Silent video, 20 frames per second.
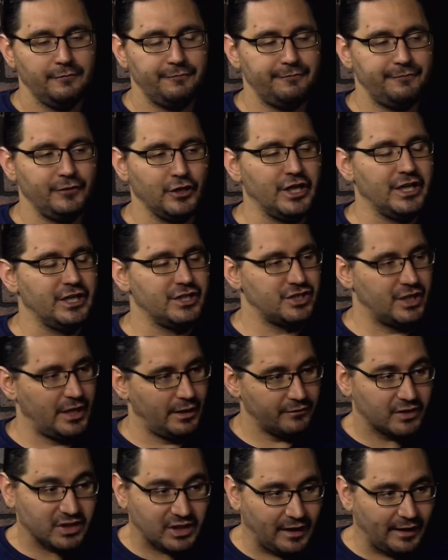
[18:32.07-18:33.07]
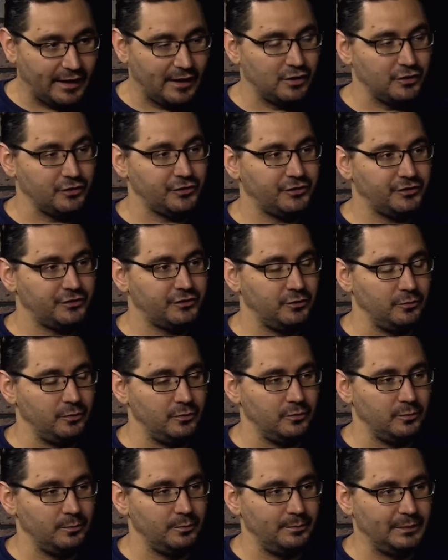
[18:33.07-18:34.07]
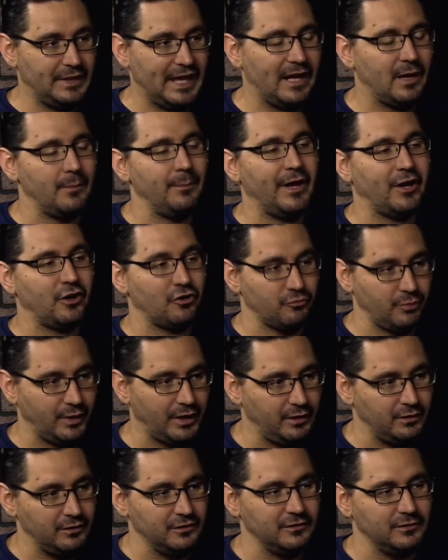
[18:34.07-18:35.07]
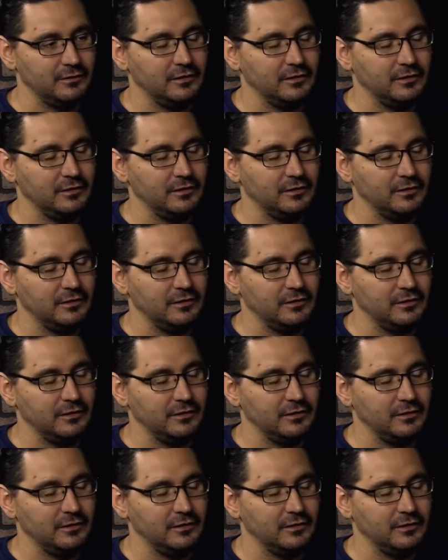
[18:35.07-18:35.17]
footage and everything else to get a better reel.